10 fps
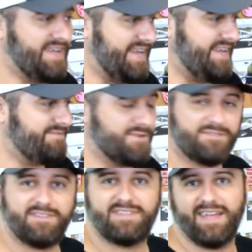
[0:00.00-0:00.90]
Again,
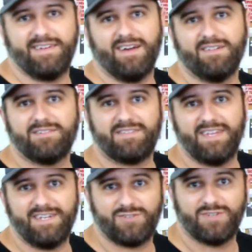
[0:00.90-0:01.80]
versus $10
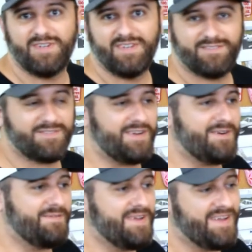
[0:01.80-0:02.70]
each. So